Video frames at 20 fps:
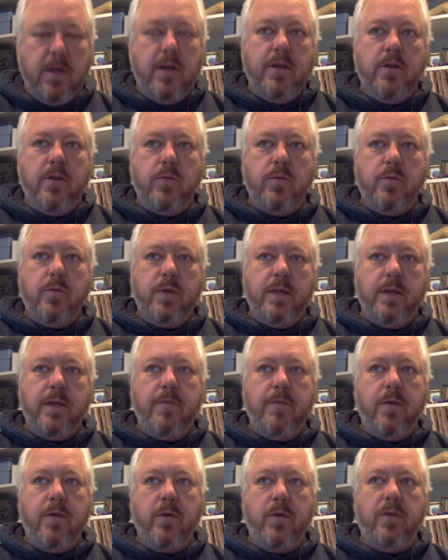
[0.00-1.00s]
you're really
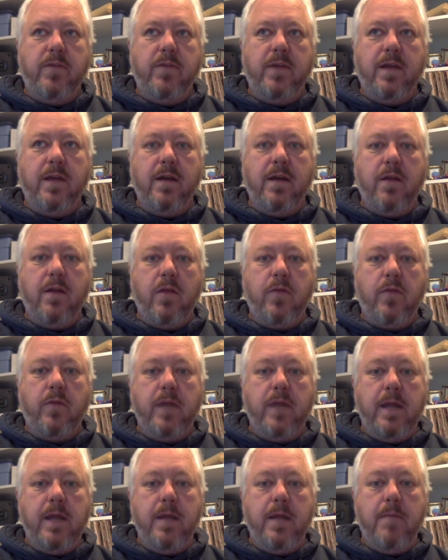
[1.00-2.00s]
focusing on
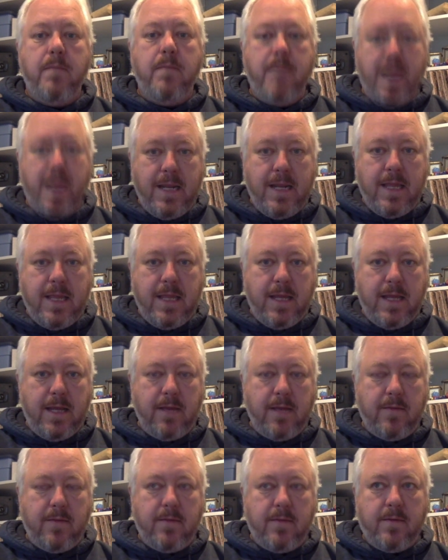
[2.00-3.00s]
three main
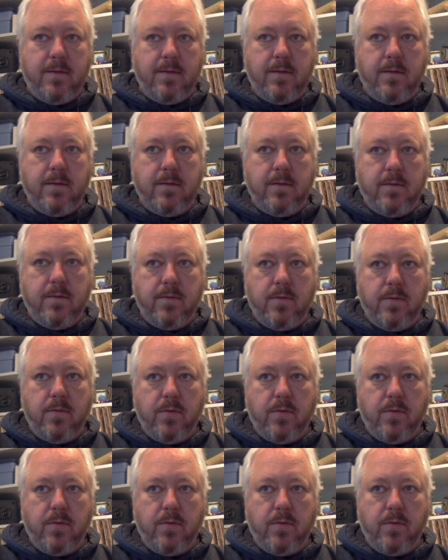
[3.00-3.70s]
things to